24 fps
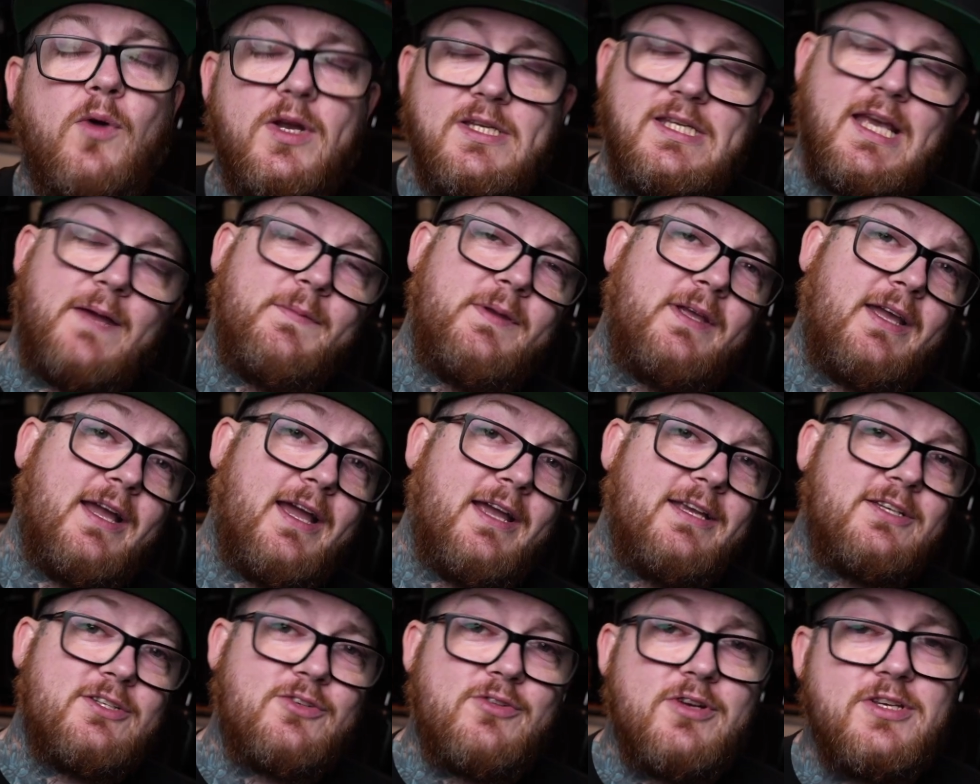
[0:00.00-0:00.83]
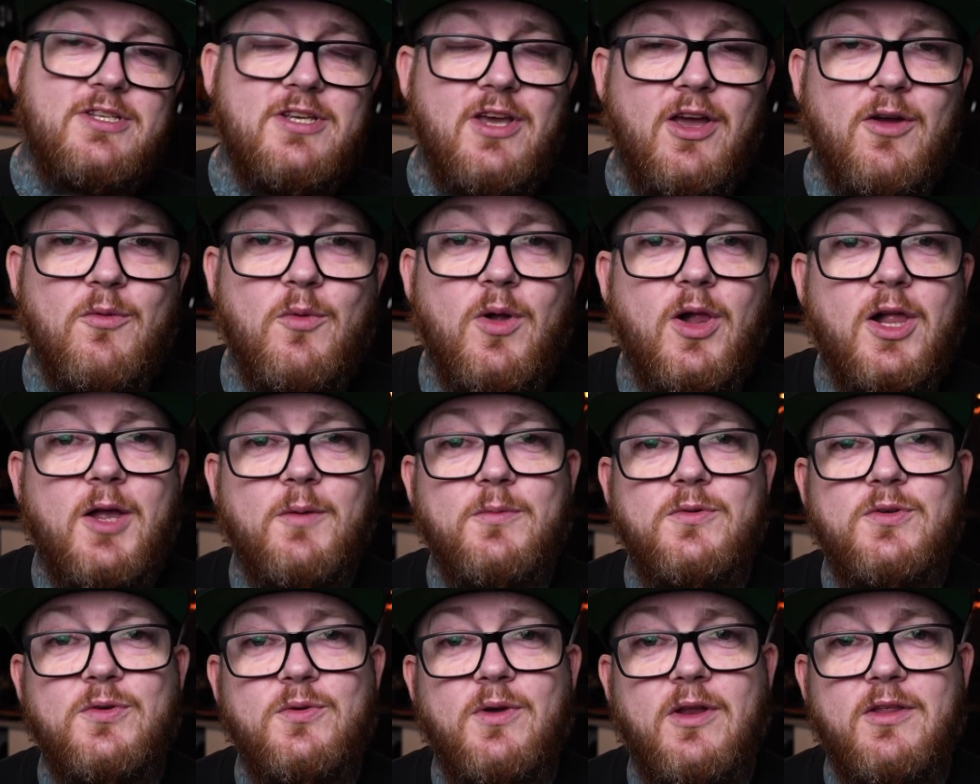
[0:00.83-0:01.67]
What's happening, guys? Chris here, and welcome
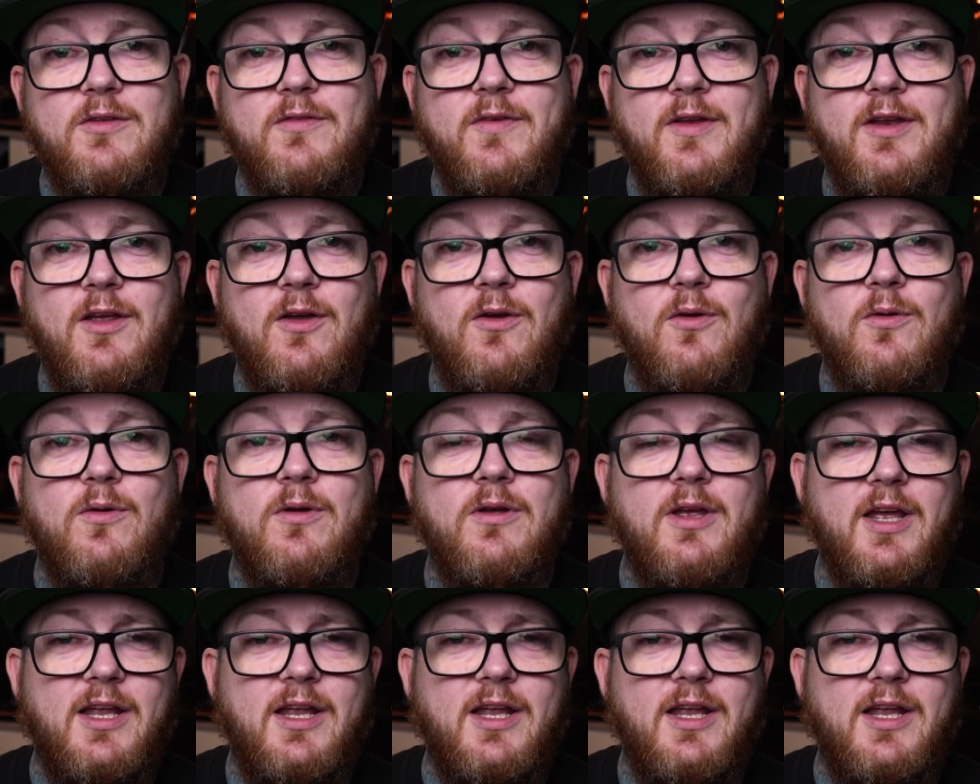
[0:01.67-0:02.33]
to another video.